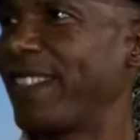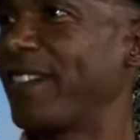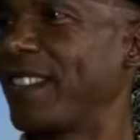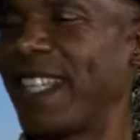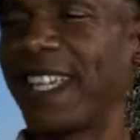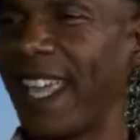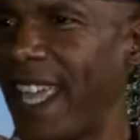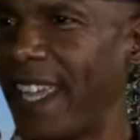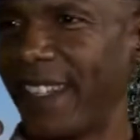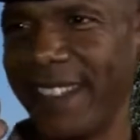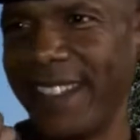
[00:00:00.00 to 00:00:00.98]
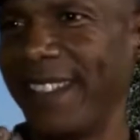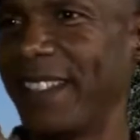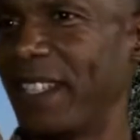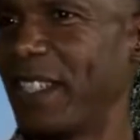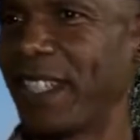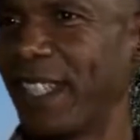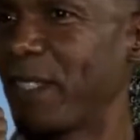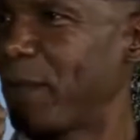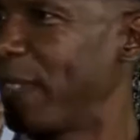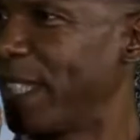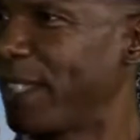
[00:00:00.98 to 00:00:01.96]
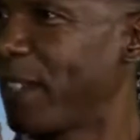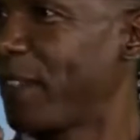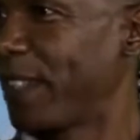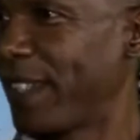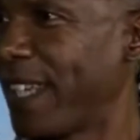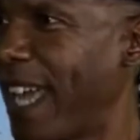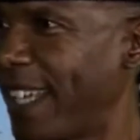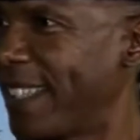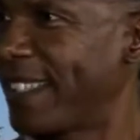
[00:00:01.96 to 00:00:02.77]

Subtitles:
It was like, "Hey, get the police over here. The guy is